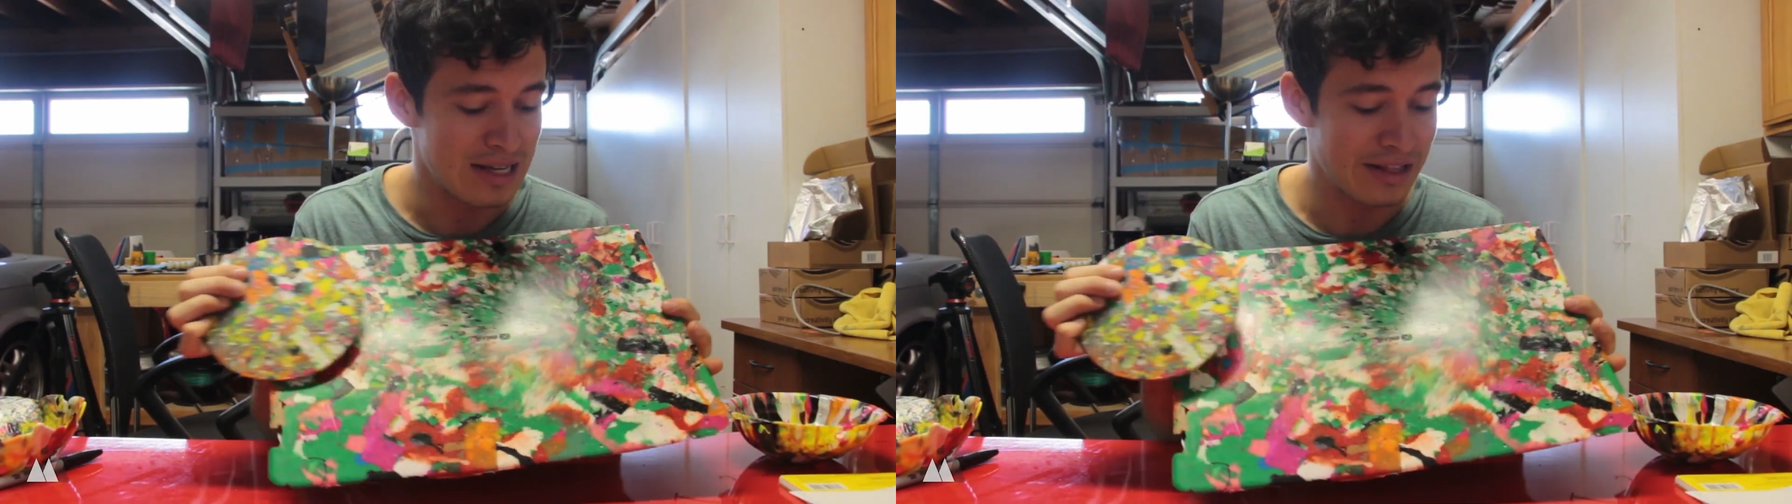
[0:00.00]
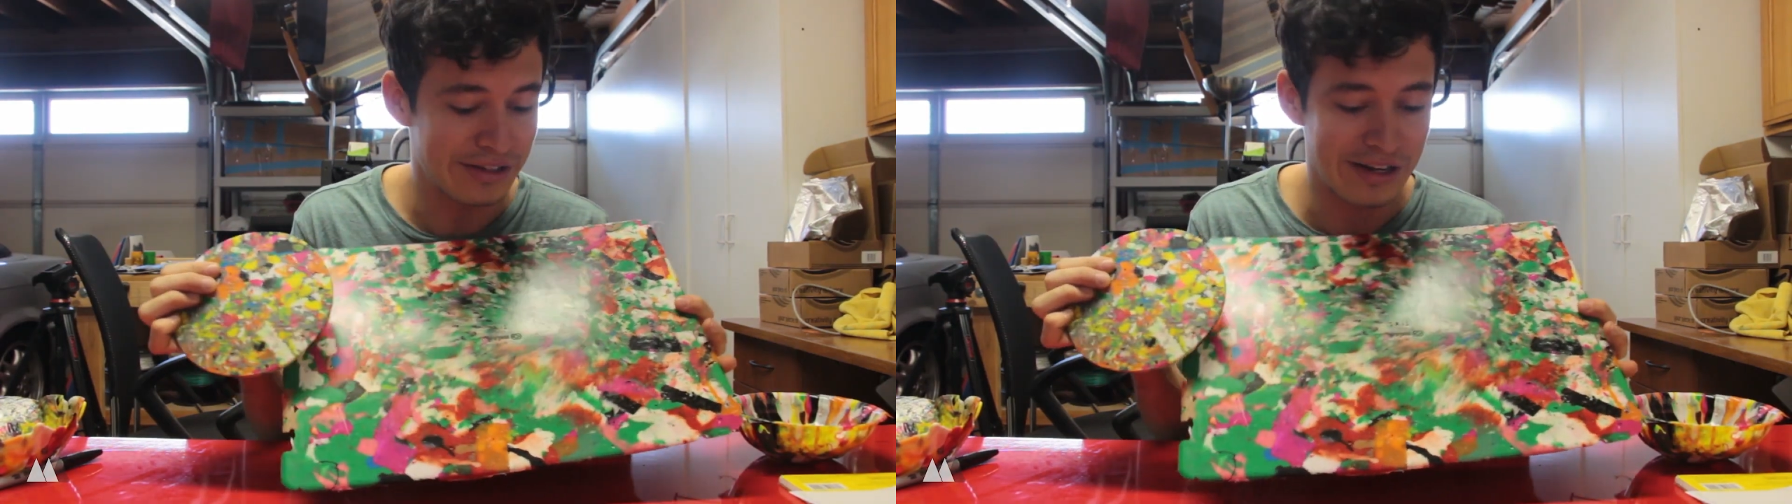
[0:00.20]

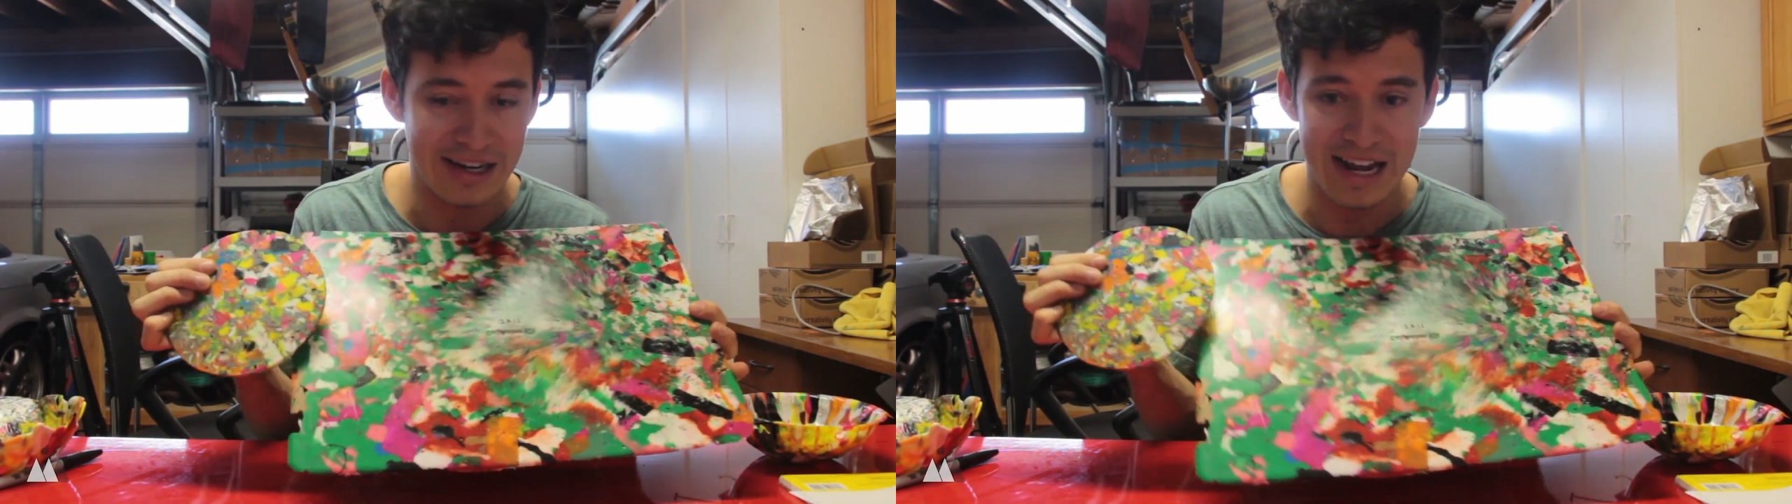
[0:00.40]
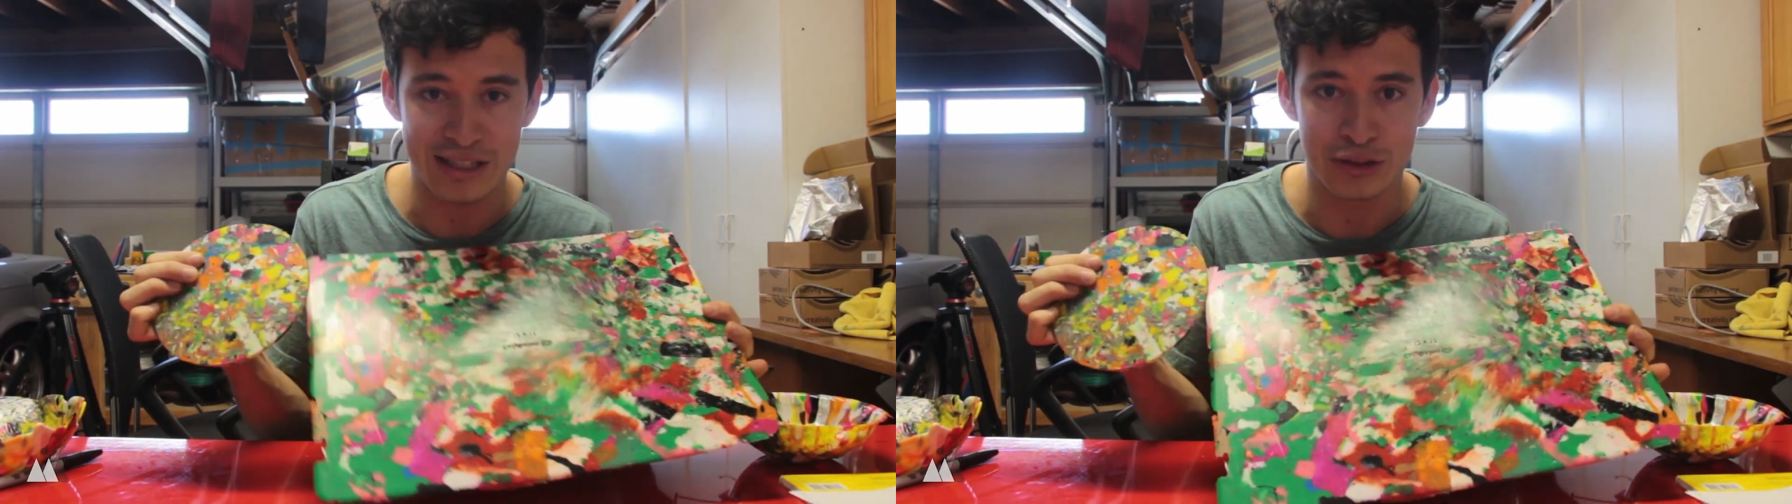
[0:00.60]
They're
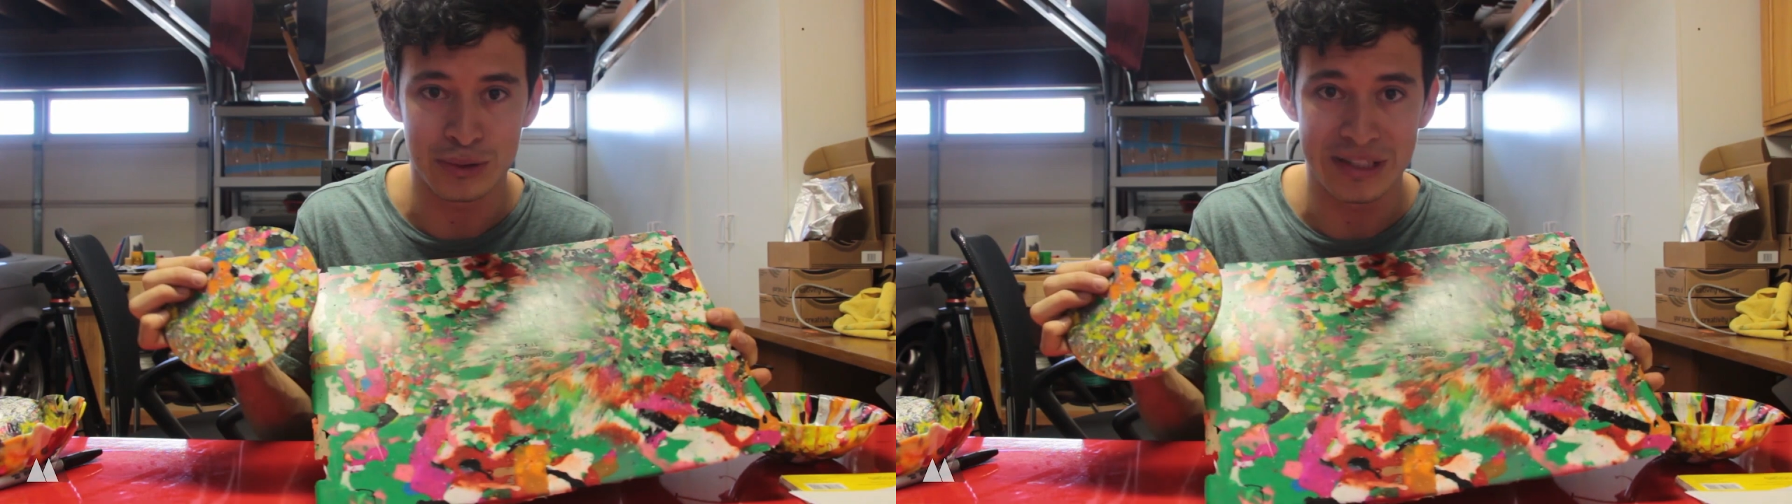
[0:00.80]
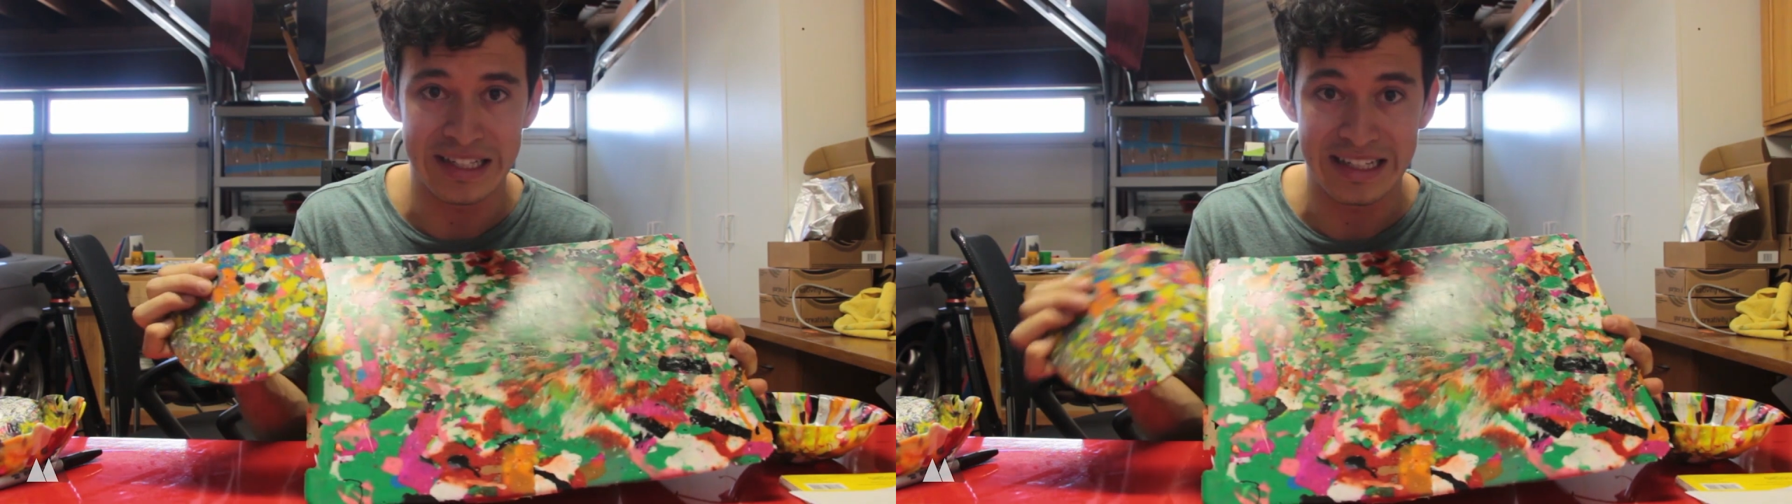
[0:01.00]
not
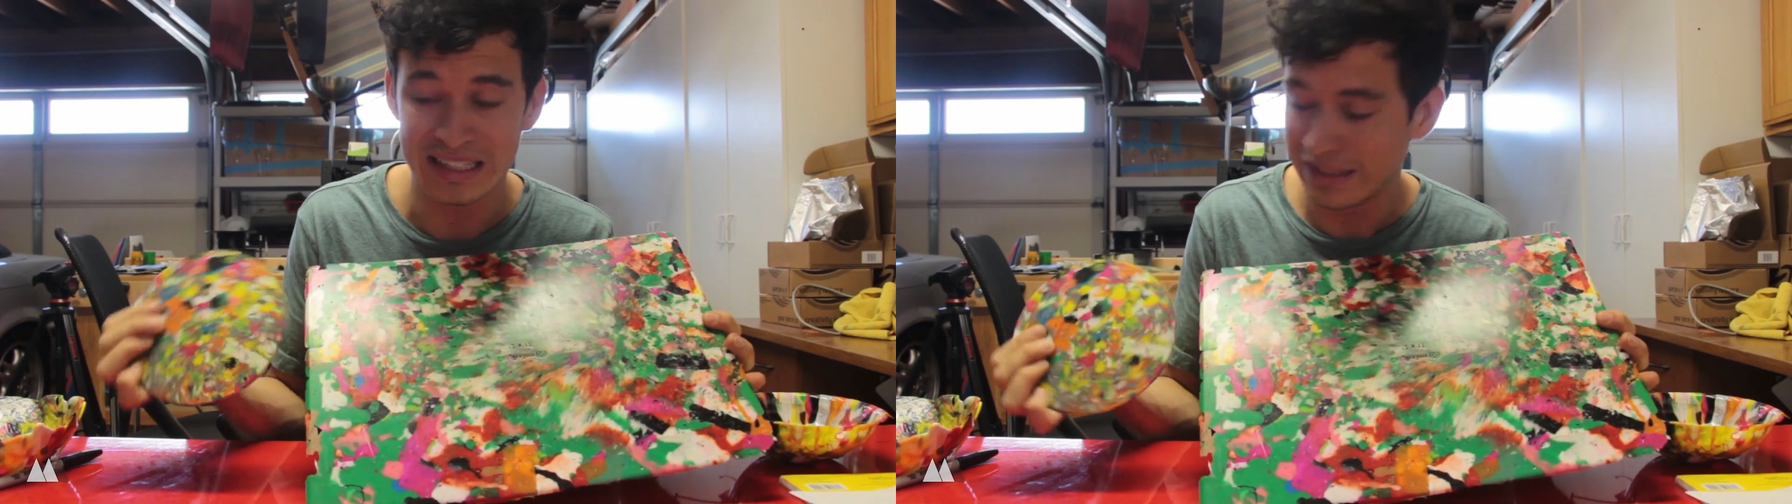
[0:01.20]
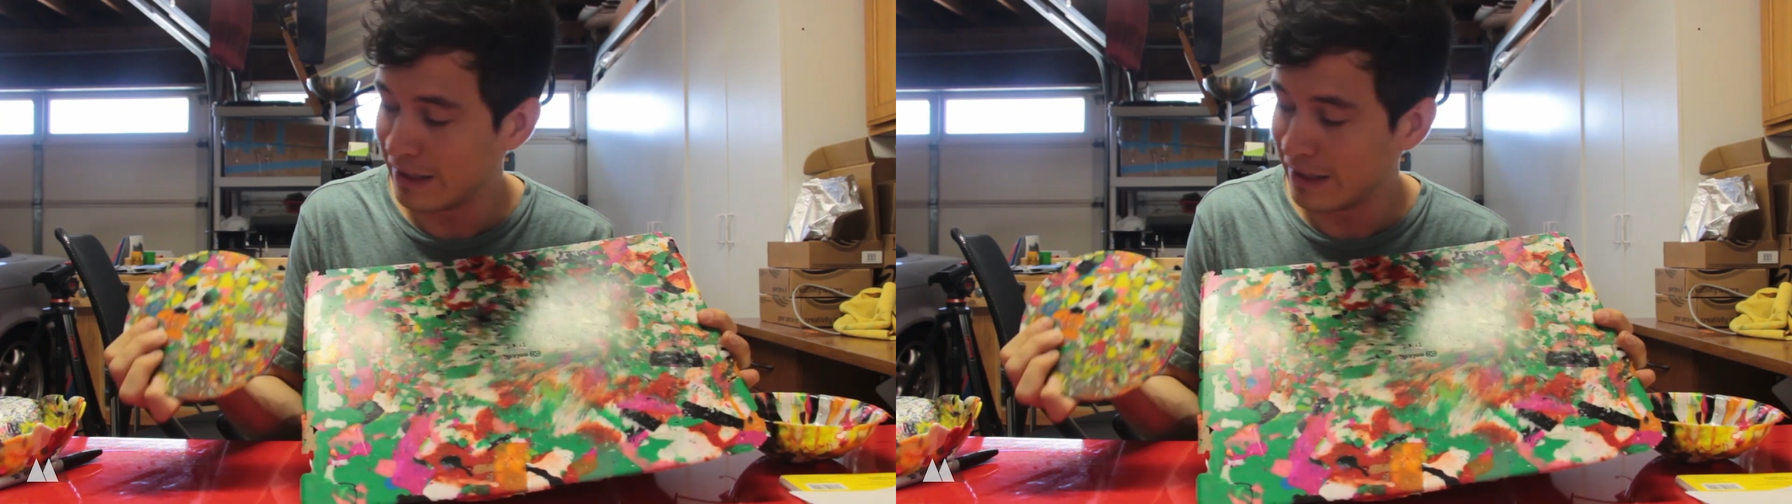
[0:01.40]
actually